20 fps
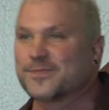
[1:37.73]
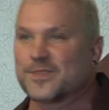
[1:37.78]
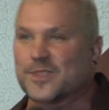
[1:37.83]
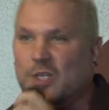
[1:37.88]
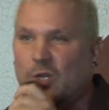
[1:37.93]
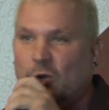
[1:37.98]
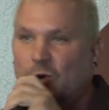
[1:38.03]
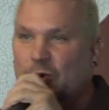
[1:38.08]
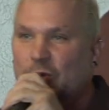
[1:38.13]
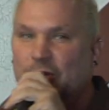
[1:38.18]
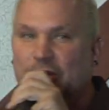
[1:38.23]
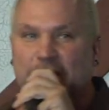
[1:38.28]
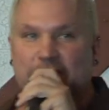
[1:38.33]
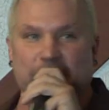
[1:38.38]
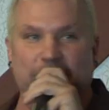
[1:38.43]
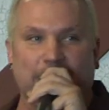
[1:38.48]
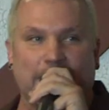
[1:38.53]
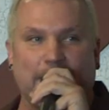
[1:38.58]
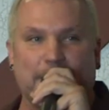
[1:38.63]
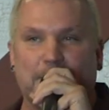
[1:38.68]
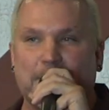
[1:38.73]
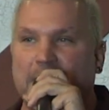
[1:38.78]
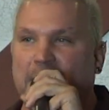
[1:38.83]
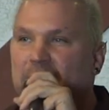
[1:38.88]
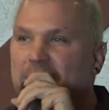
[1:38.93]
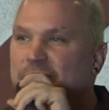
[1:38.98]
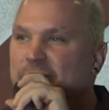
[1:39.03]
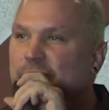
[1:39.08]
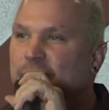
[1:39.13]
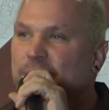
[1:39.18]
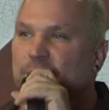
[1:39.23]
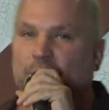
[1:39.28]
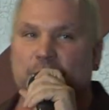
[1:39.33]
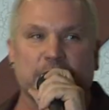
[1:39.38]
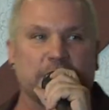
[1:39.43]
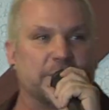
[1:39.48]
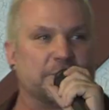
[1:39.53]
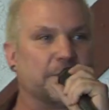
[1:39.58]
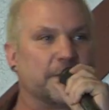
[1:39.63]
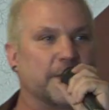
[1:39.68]
Oh, you can clap after, and only
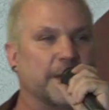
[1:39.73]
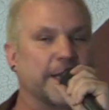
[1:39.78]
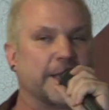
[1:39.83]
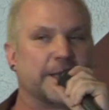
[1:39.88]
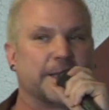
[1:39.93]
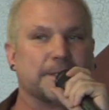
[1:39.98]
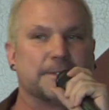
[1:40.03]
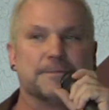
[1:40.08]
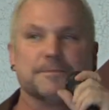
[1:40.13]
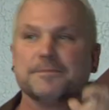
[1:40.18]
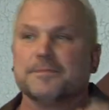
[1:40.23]
if you like it.